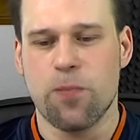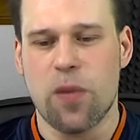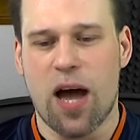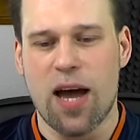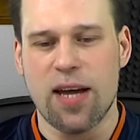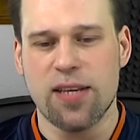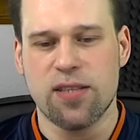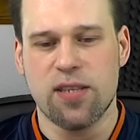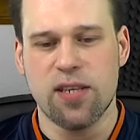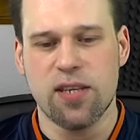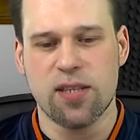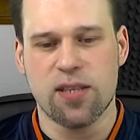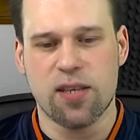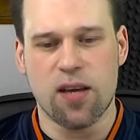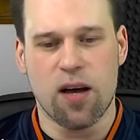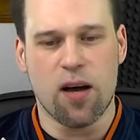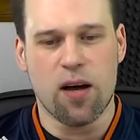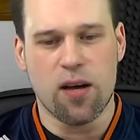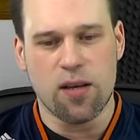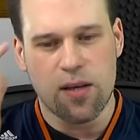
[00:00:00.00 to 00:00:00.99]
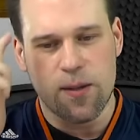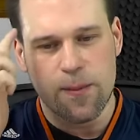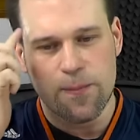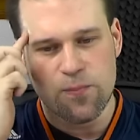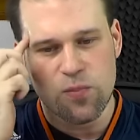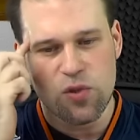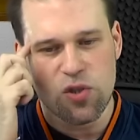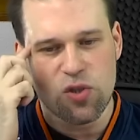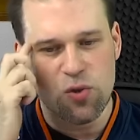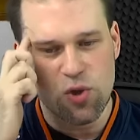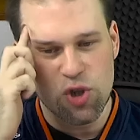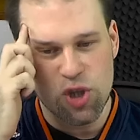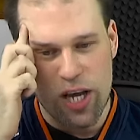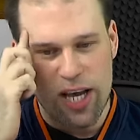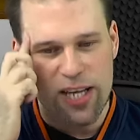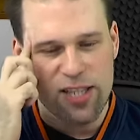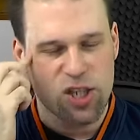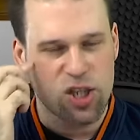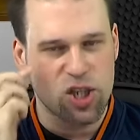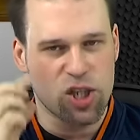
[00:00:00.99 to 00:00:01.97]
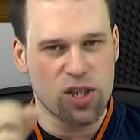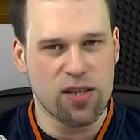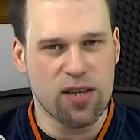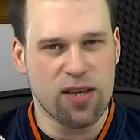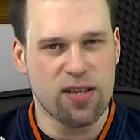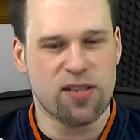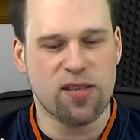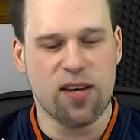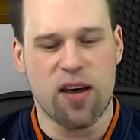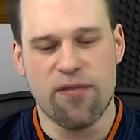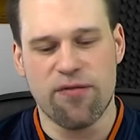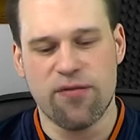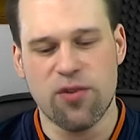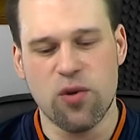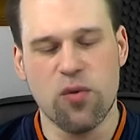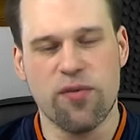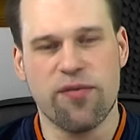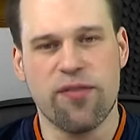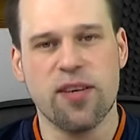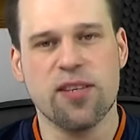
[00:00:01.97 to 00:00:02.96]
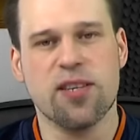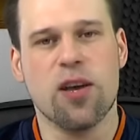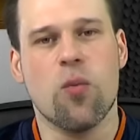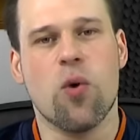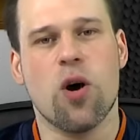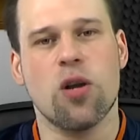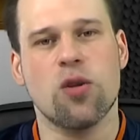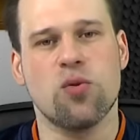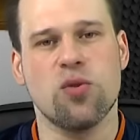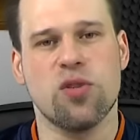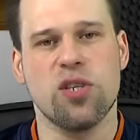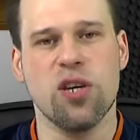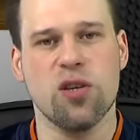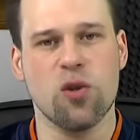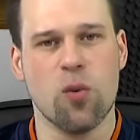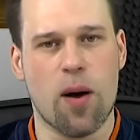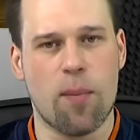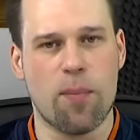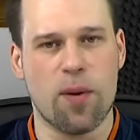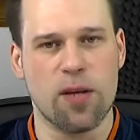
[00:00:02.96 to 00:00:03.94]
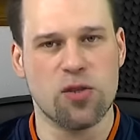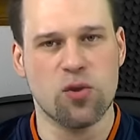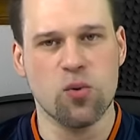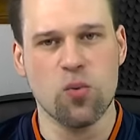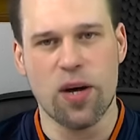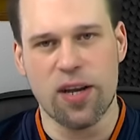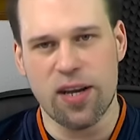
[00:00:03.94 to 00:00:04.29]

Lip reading: I did a suggestion, a few things I wanted to see on the OnePlus 2,